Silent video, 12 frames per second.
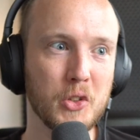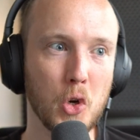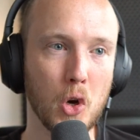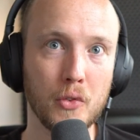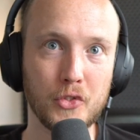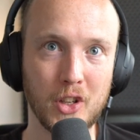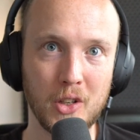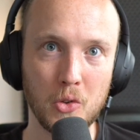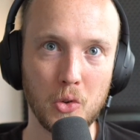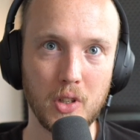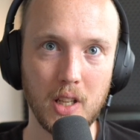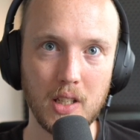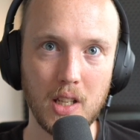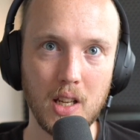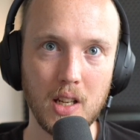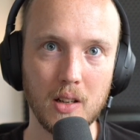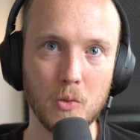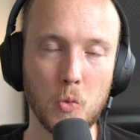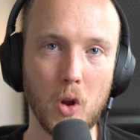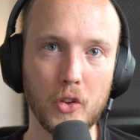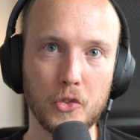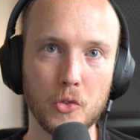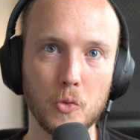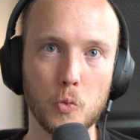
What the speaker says: curves in Houdini was